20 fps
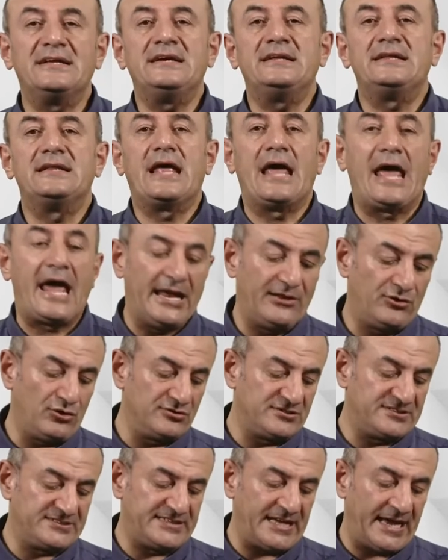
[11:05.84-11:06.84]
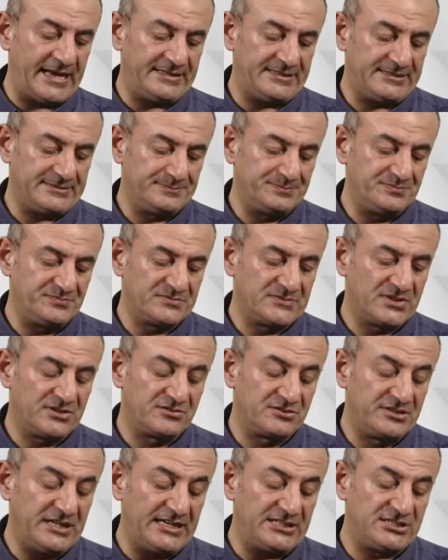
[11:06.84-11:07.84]
in Edo State,
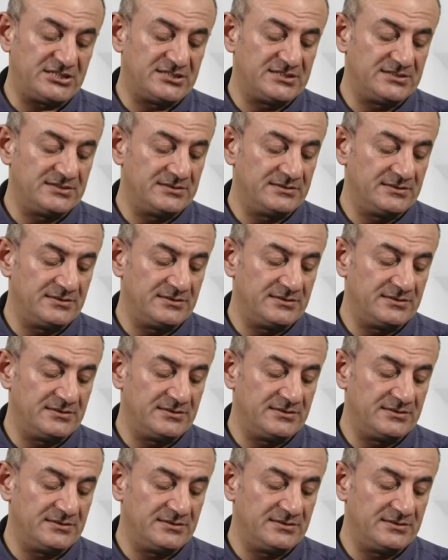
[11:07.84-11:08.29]
rich